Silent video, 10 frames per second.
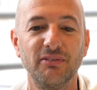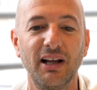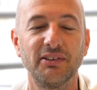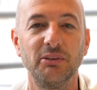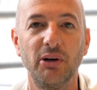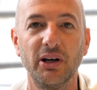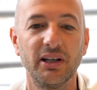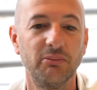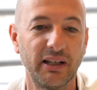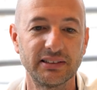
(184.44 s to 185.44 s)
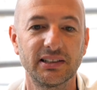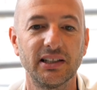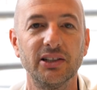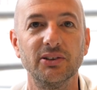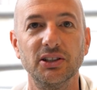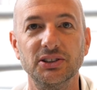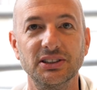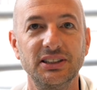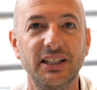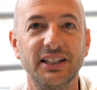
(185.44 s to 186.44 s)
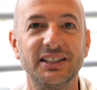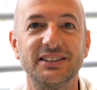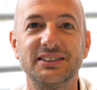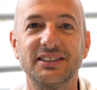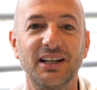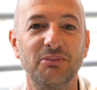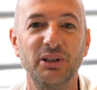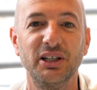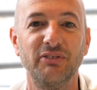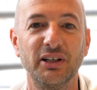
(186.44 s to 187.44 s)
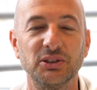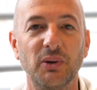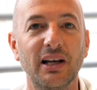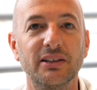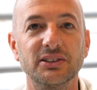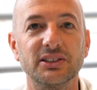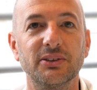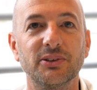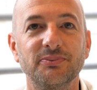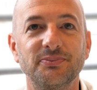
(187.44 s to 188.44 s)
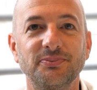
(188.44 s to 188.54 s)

Latin America: Mexico, Argentina, Colombia, Venezuela, and so on.